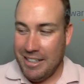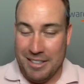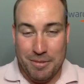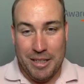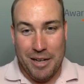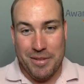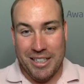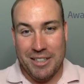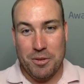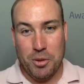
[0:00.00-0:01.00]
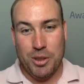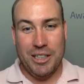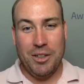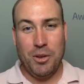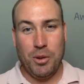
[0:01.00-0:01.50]
Sometimes it gets
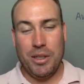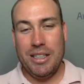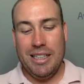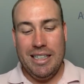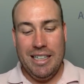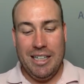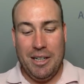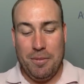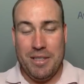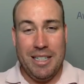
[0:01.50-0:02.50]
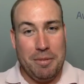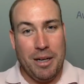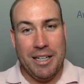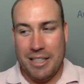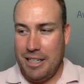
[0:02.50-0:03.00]
really old sitting
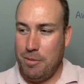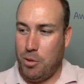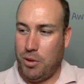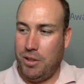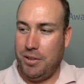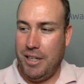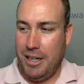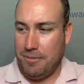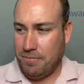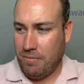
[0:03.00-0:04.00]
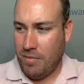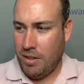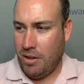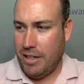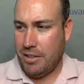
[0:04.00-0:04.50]
behind a keyboard all day.
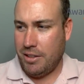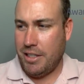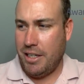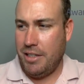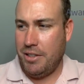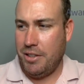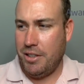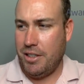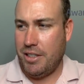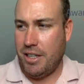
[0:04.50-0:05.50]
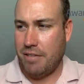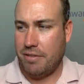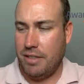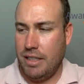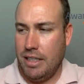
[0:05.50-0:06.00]
All right, so let's get into the good stuff.